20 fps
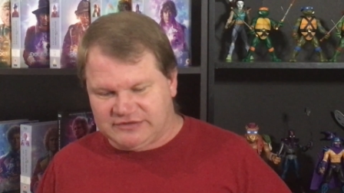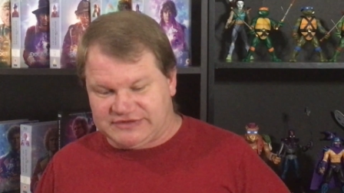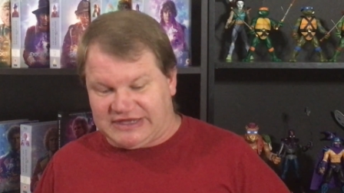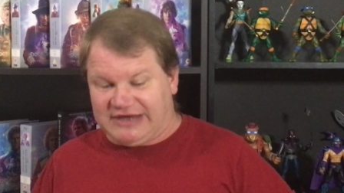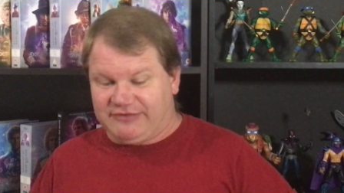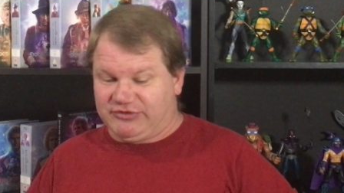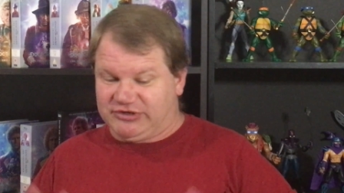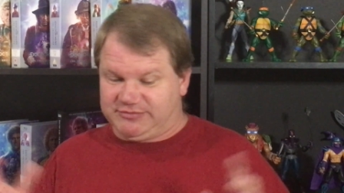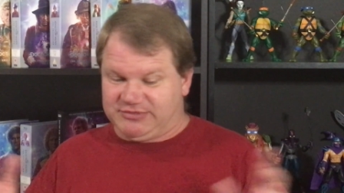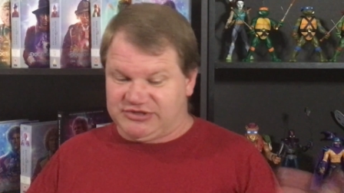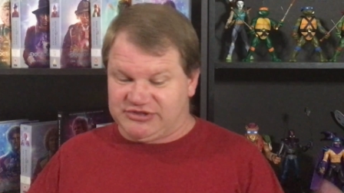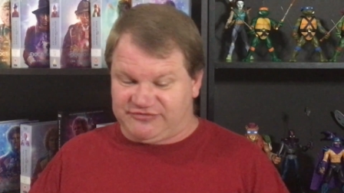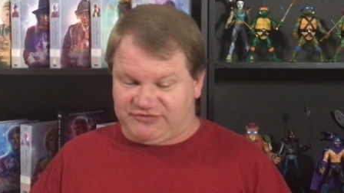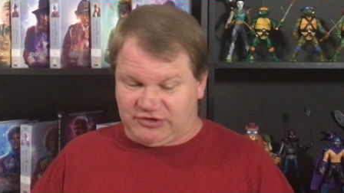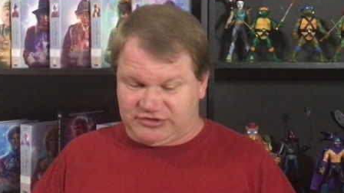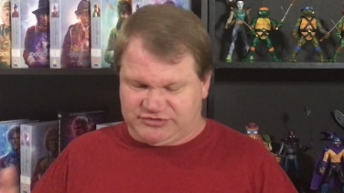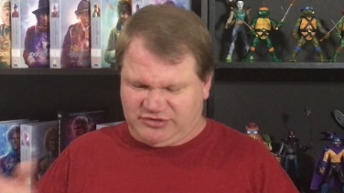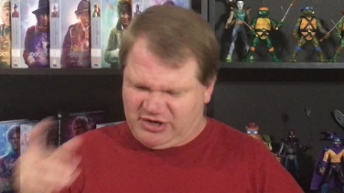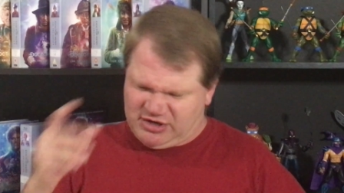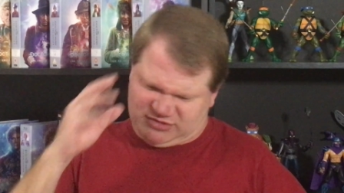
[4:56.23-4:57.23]
That would have been the
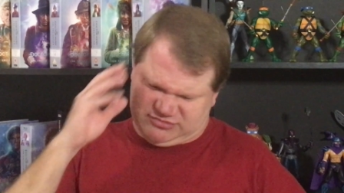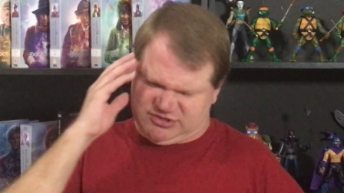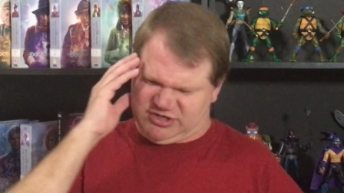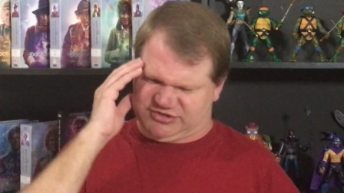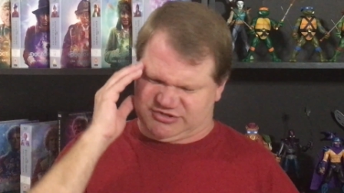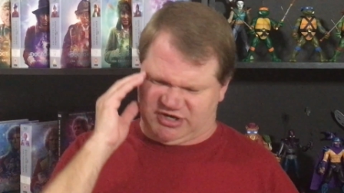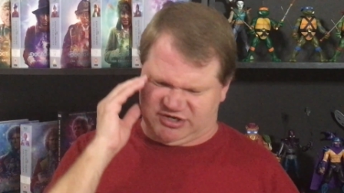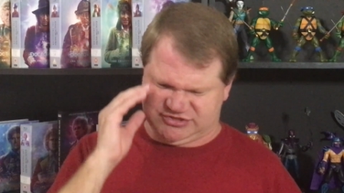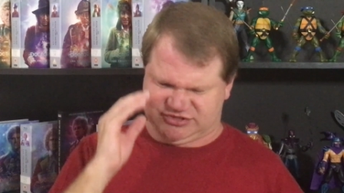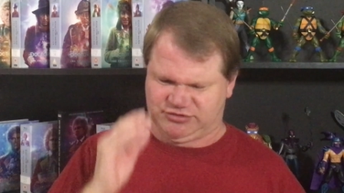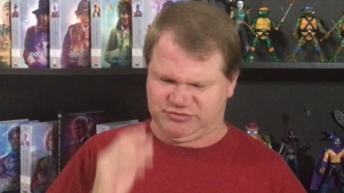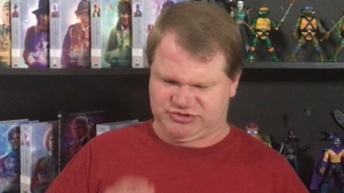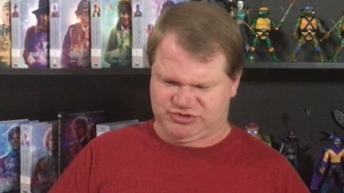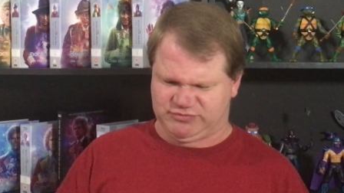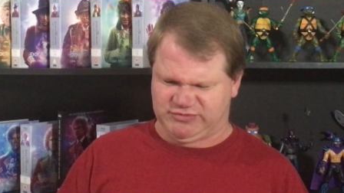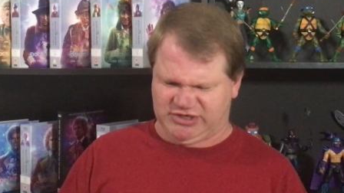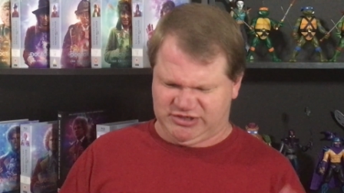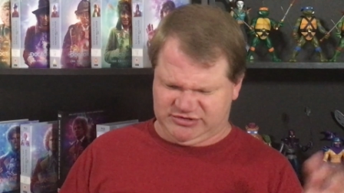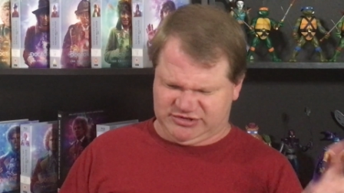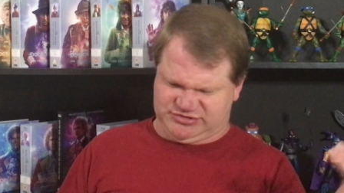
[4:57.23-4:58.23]
fourth. Well, yes, I see what you
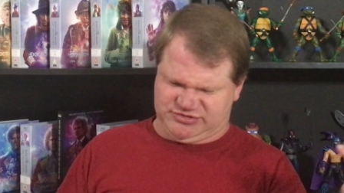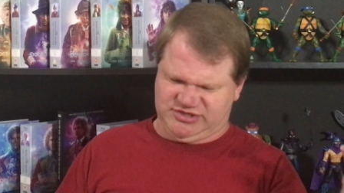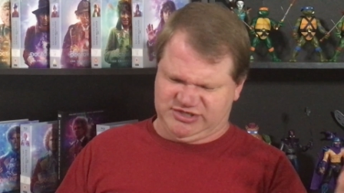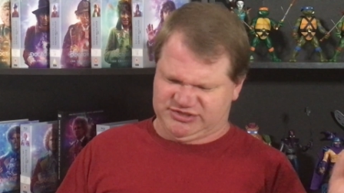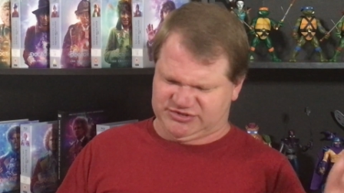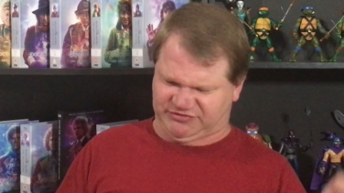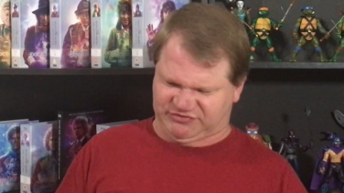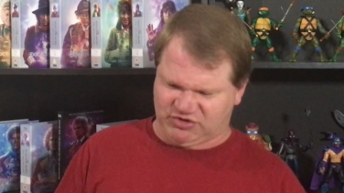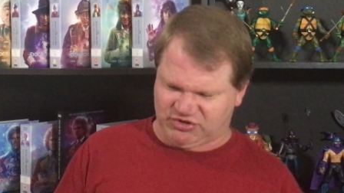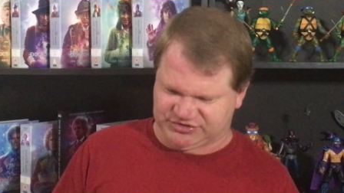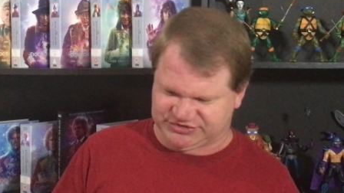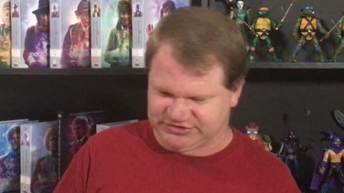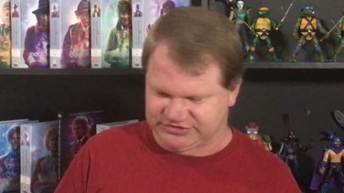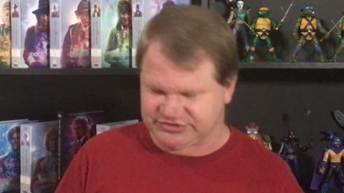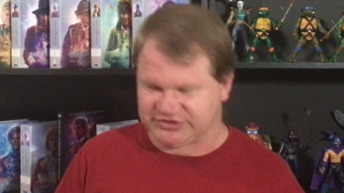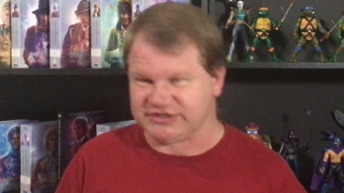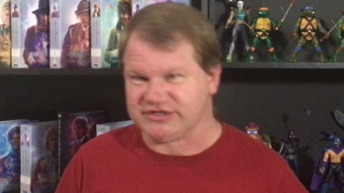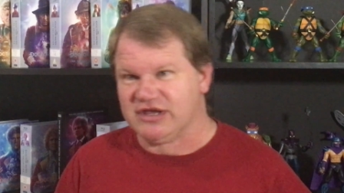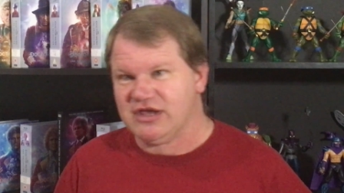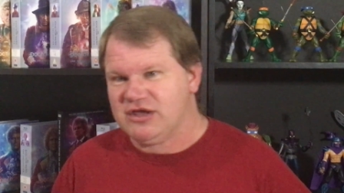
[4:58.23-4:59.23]
mean. The trees, of course, the
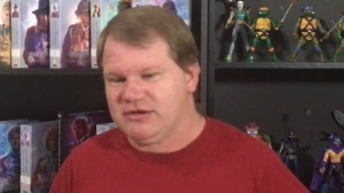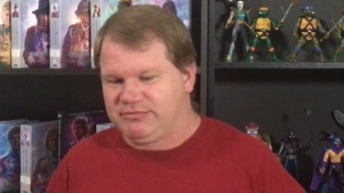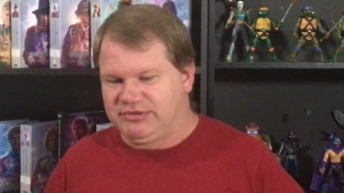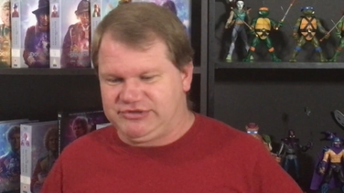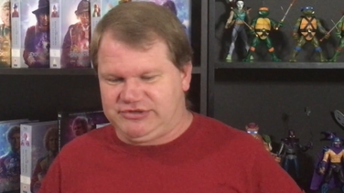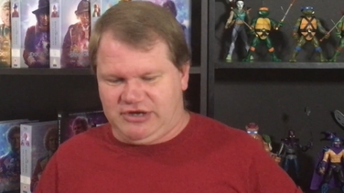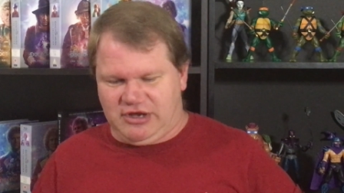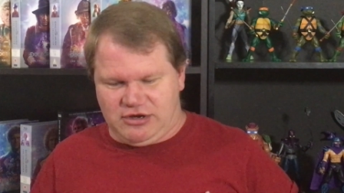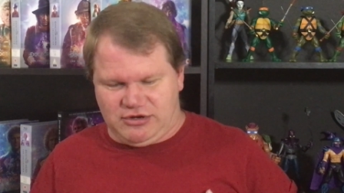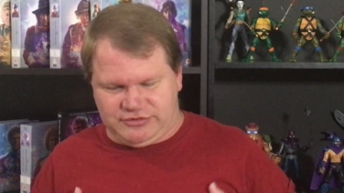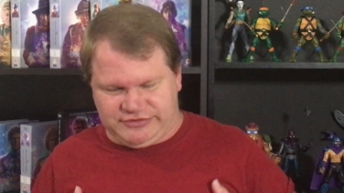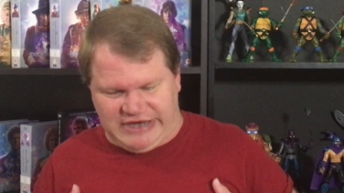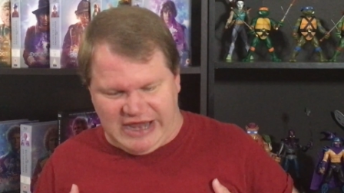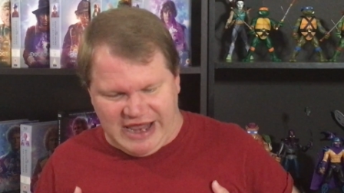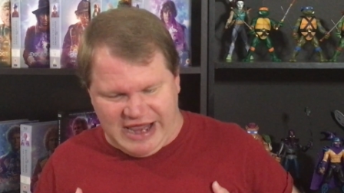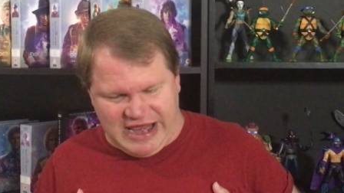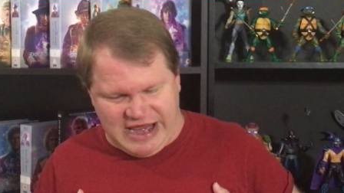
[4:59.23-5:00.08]
trees. But no, no,